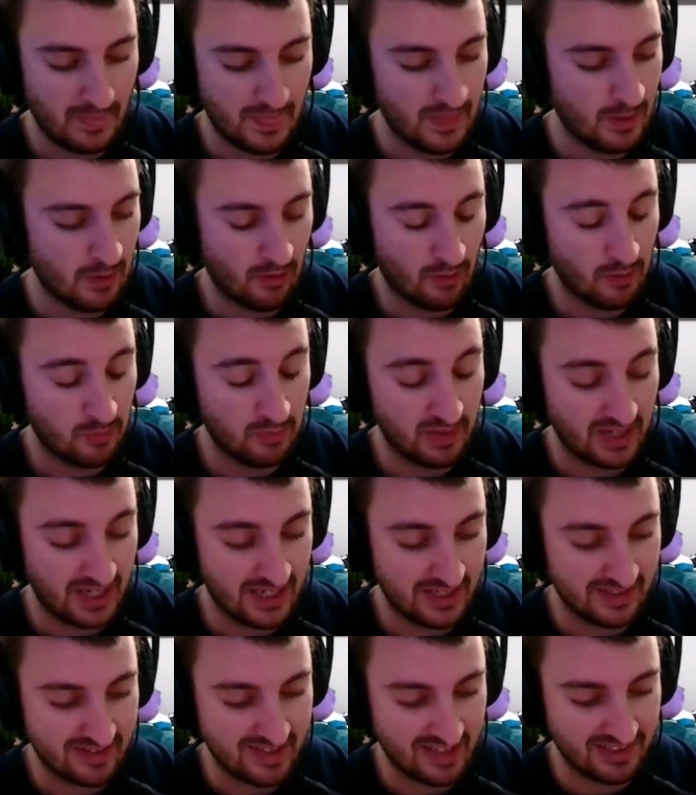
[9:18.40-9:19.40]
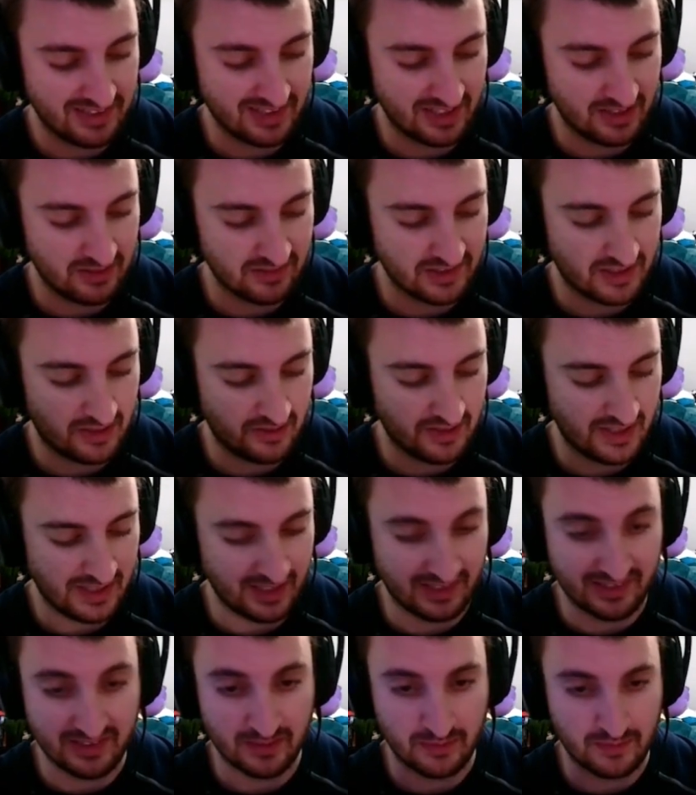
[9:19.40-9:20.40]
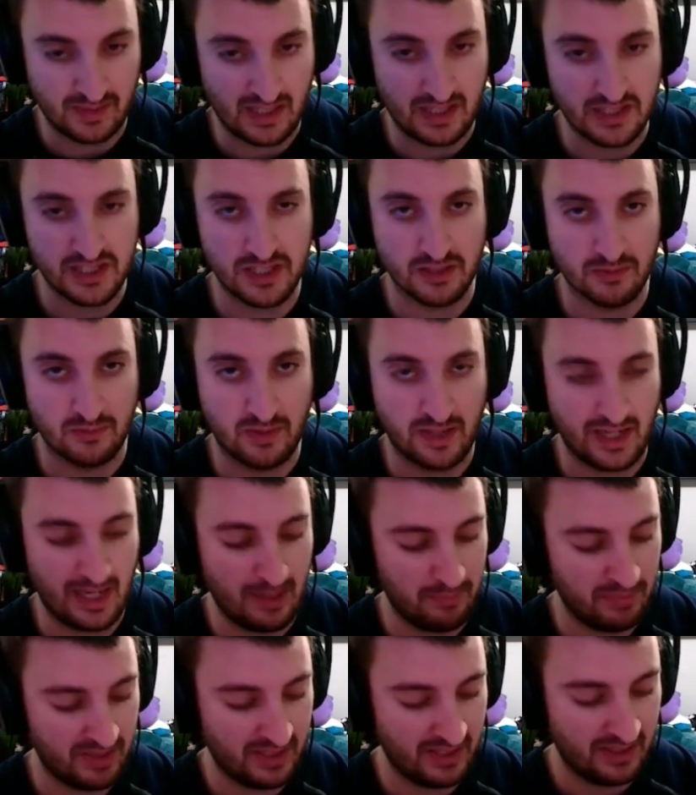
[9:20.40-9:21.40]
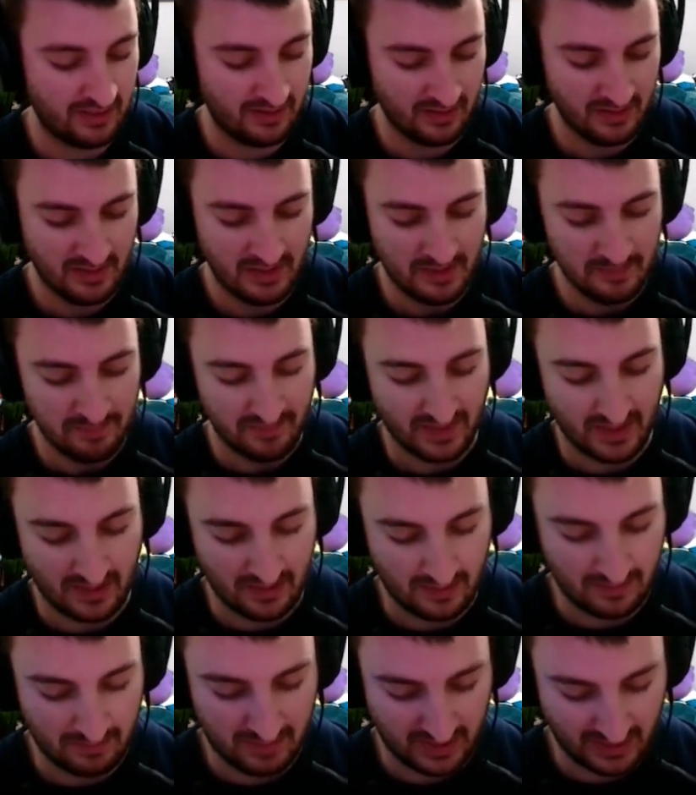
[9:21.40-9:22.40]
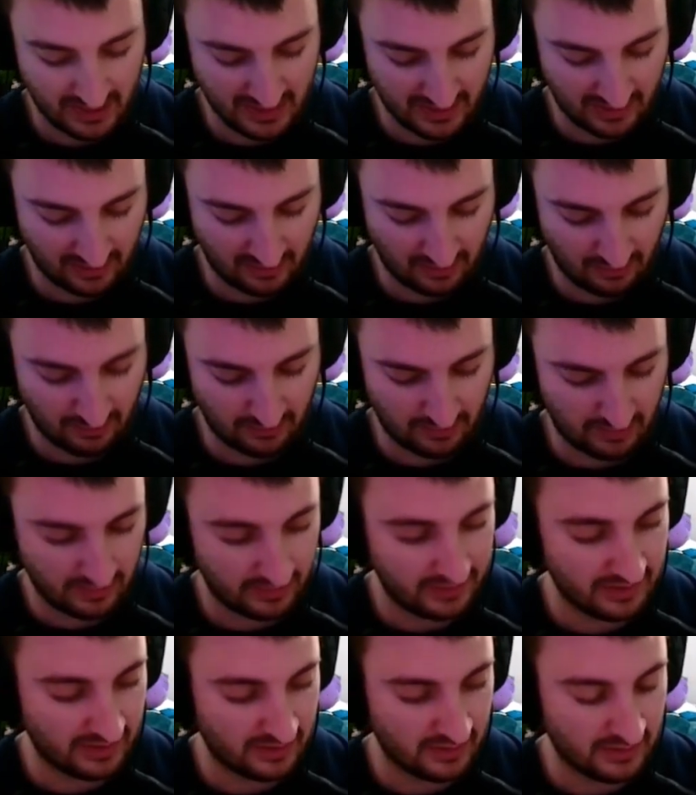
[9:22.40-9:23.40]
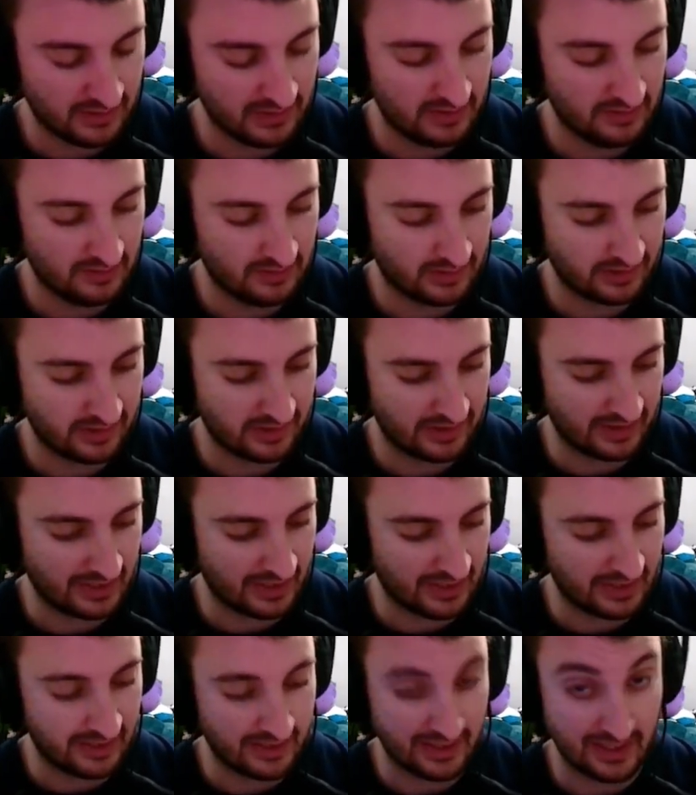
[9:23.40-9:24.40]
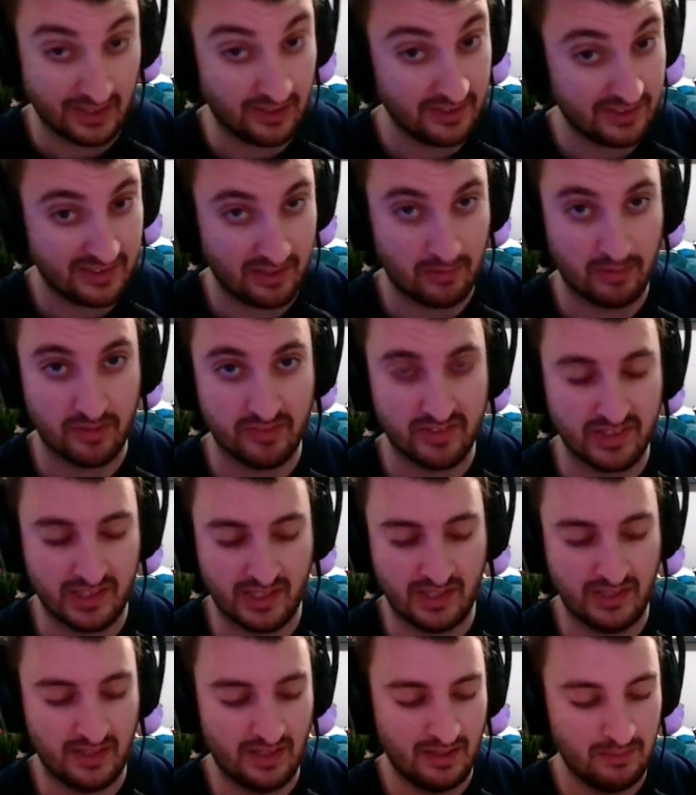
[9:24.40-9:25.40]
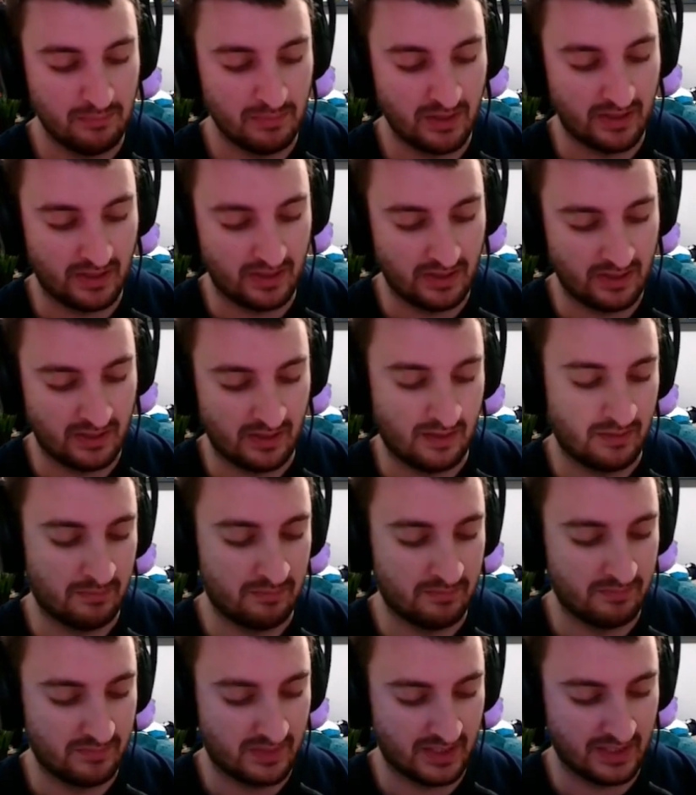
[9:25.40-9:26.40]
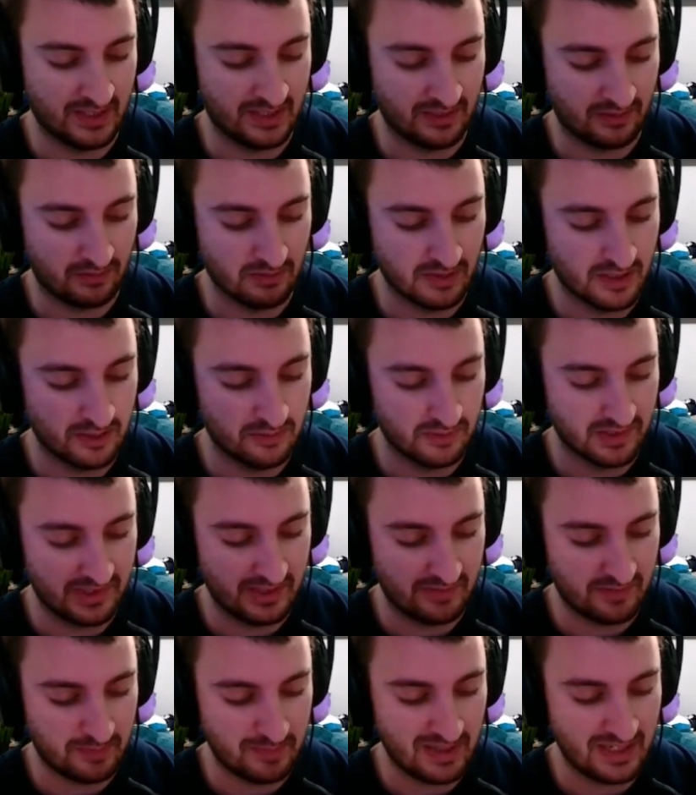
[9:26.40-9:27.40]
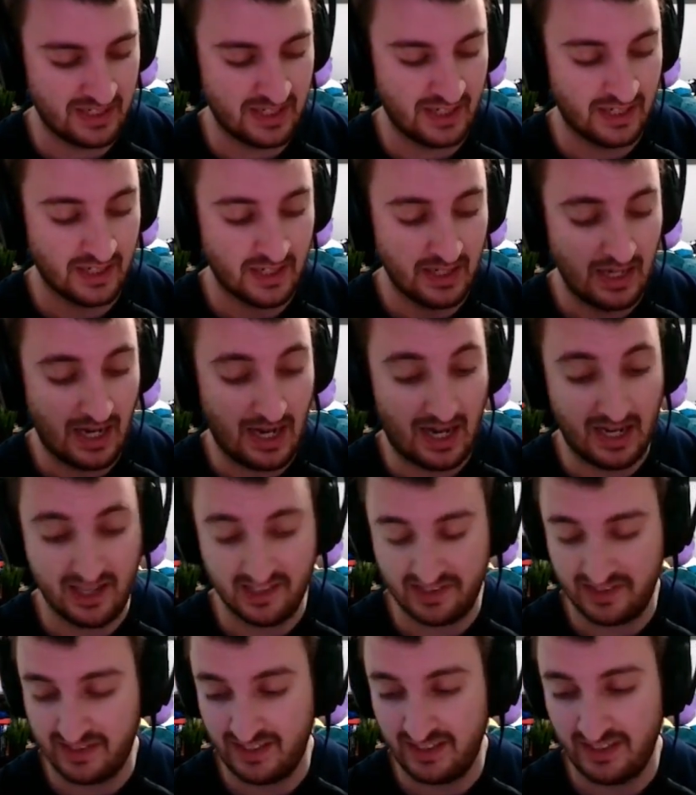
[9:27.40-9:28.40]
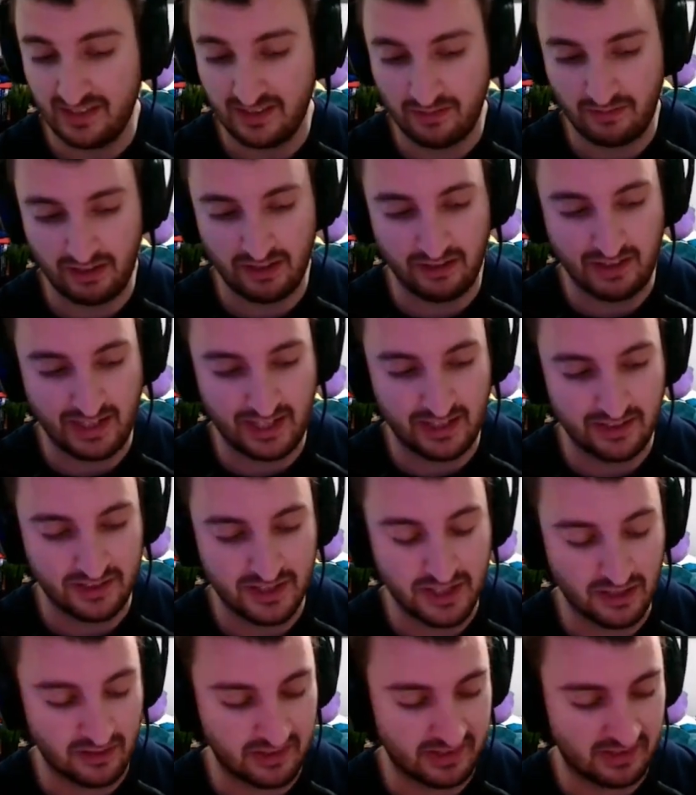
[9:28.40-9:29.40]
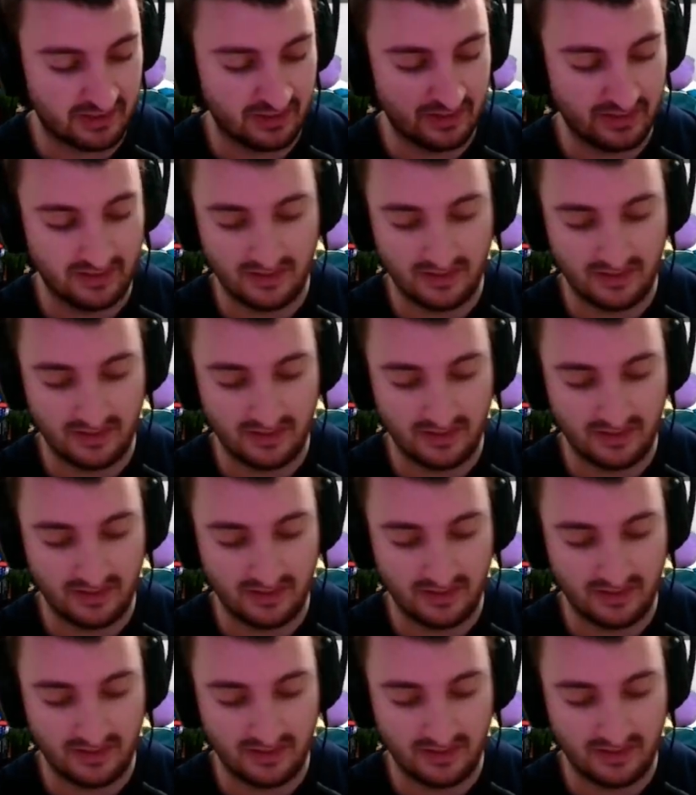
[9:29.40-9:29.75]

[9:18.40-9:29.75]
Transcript: Normally, I hit 10s on those all day, so not sure what happened here. Again, the card looks good. Looks like anything else I would have sent, but again, the grader was having a bad day. Honestly, grader hated Charizard.